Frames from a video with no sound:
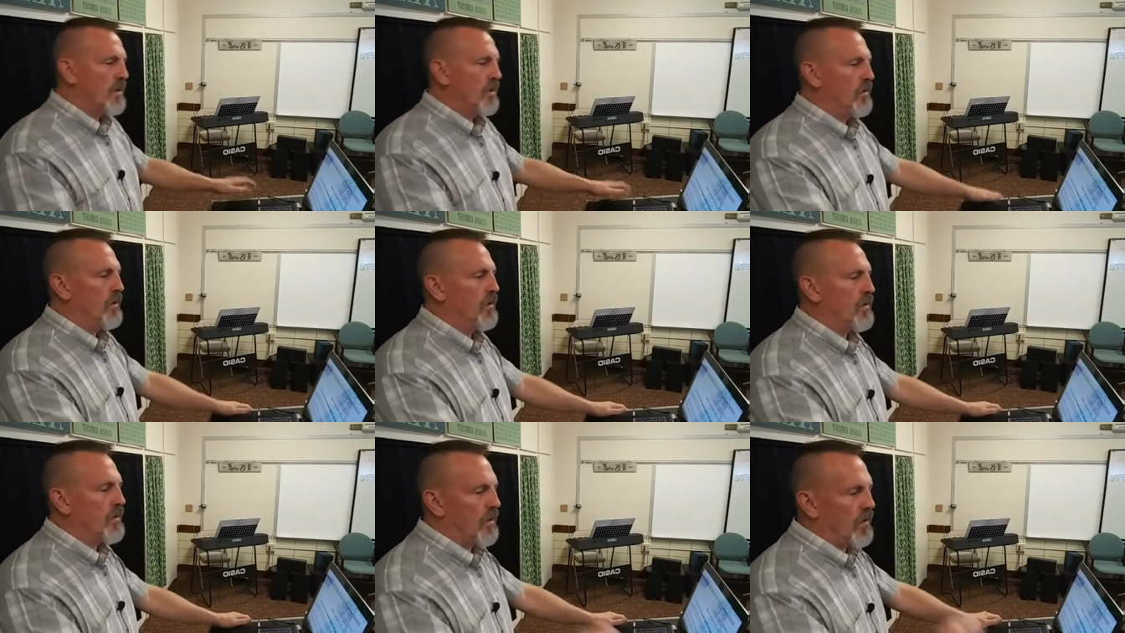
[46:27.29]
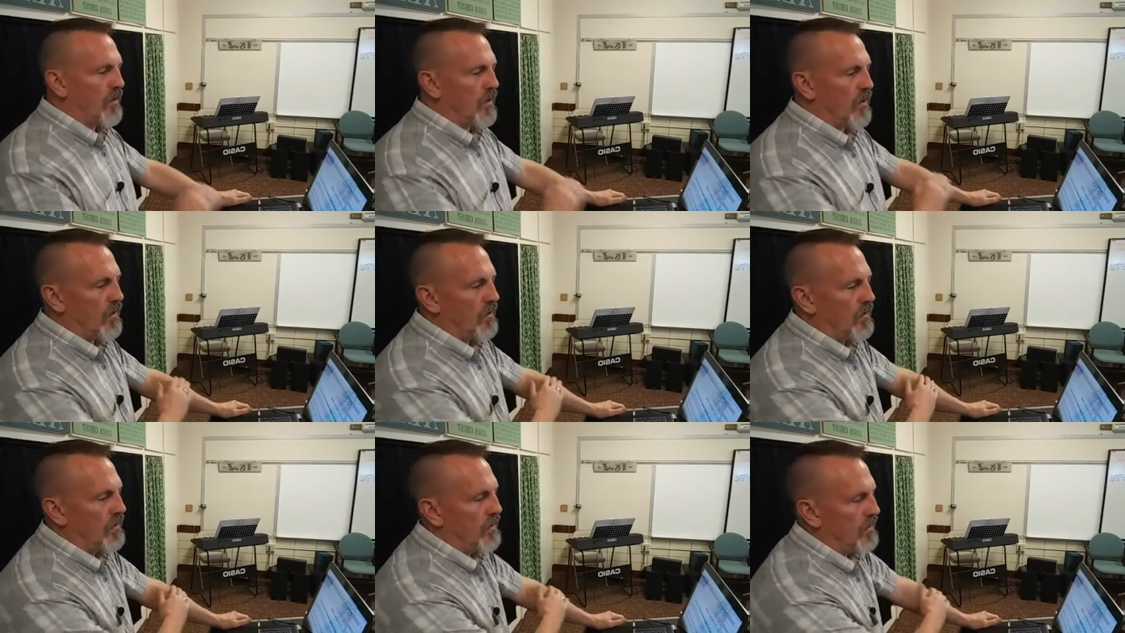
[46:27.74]
Look at
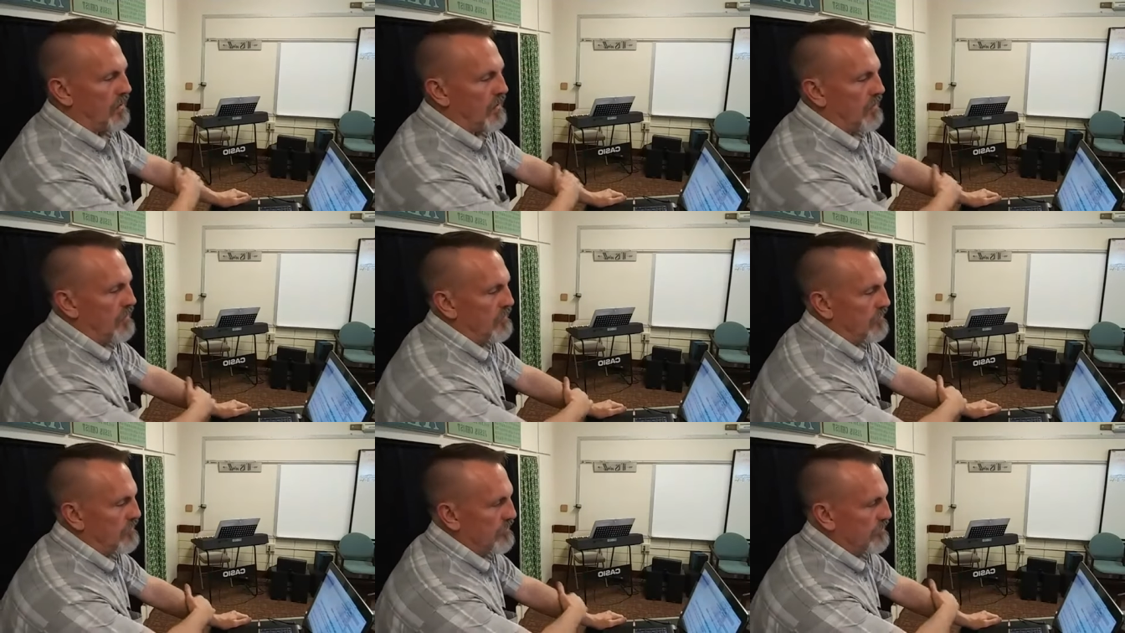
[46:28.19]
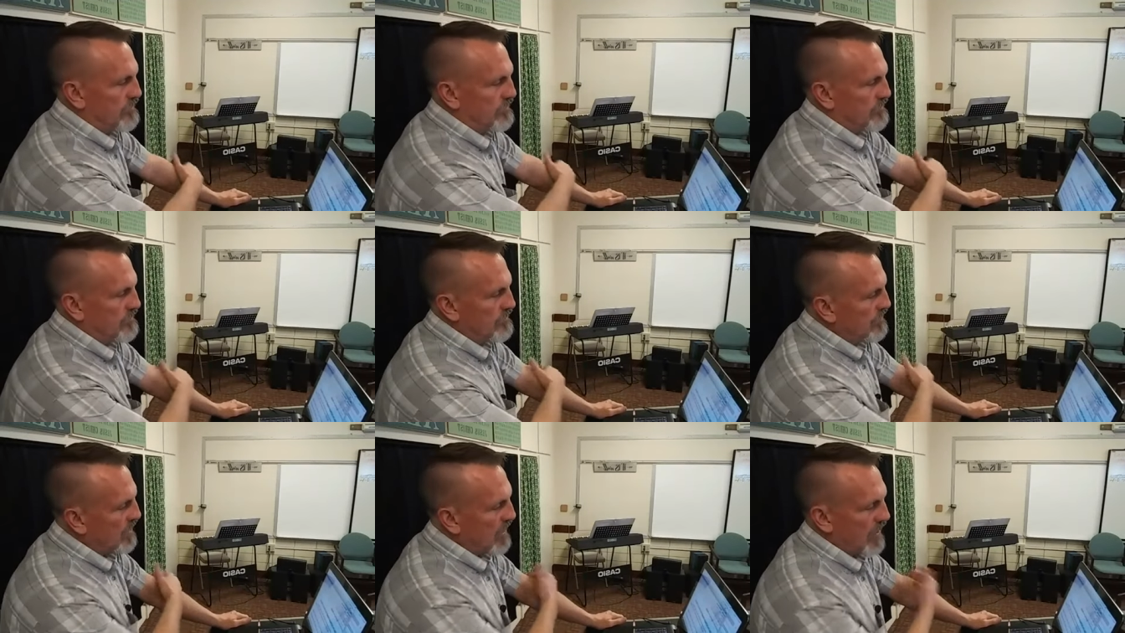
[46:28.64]
our,
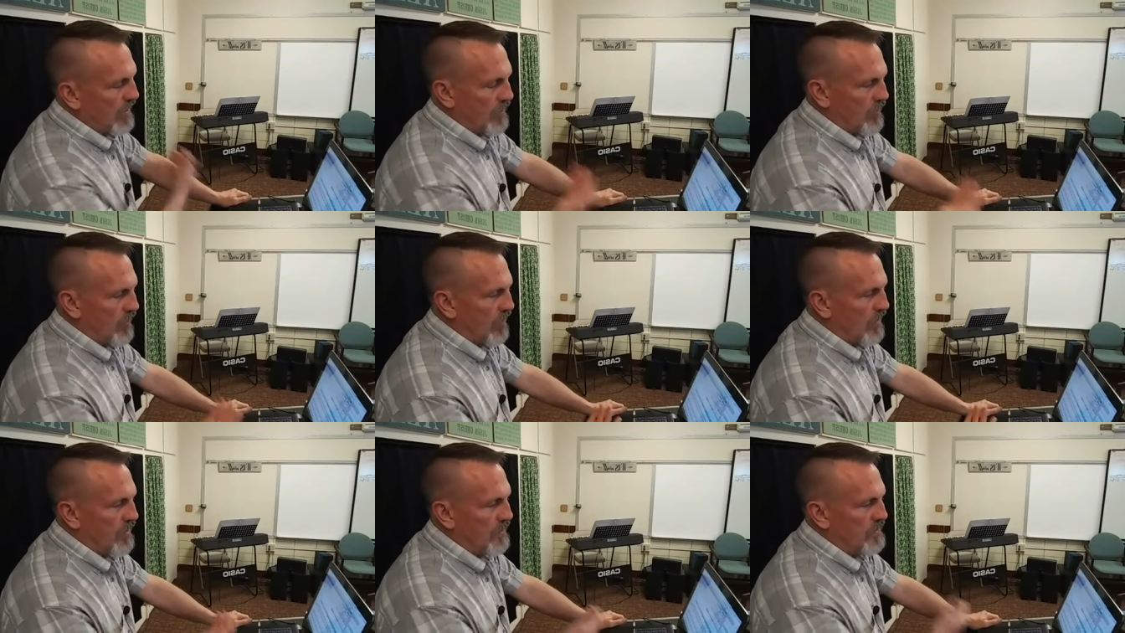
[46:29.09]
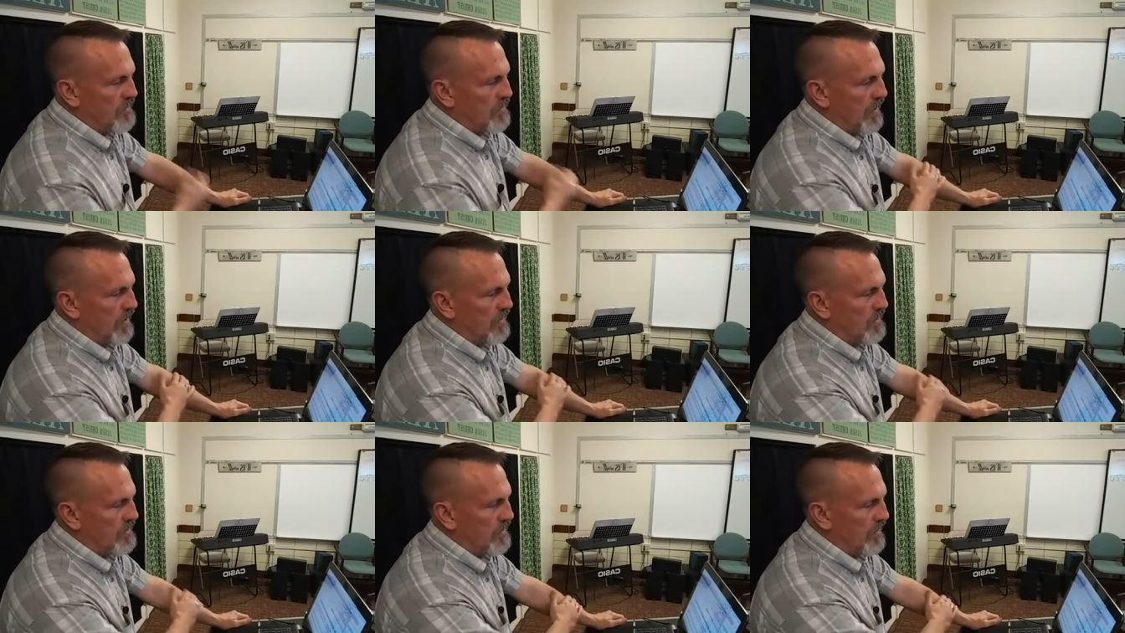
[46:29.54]
I can read our
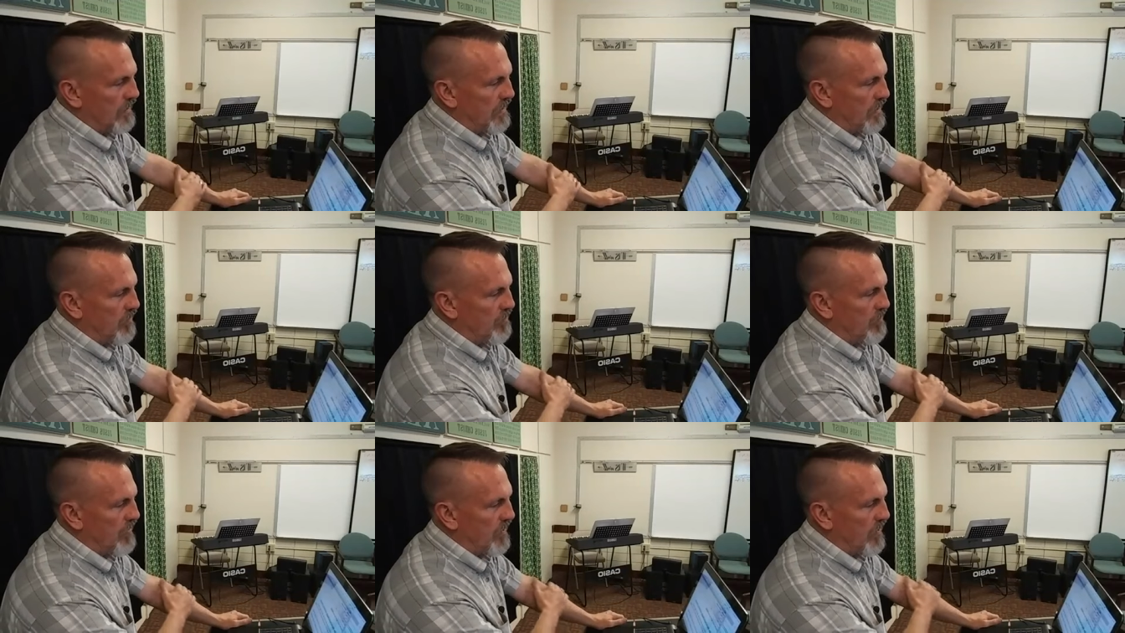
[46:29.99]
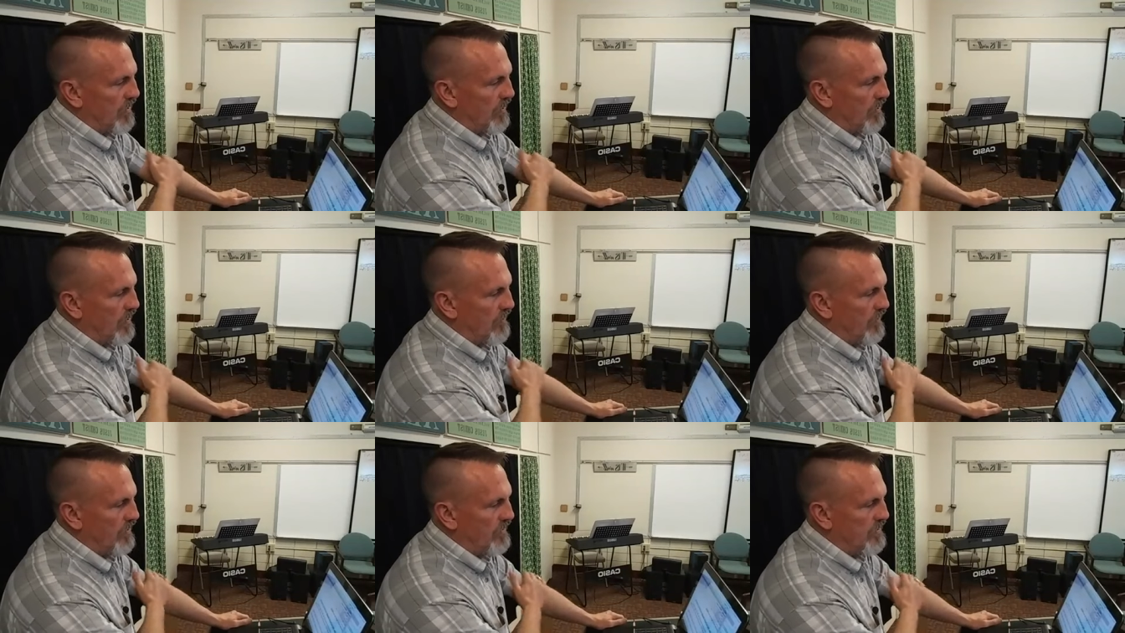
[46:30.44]
text again, part
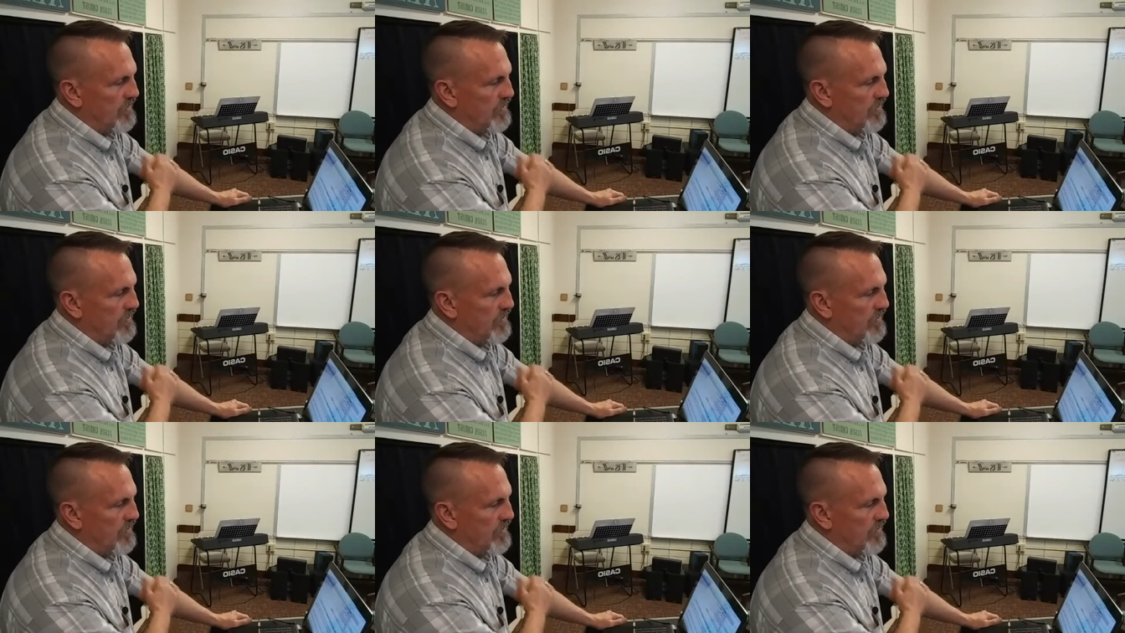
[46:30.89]
of it.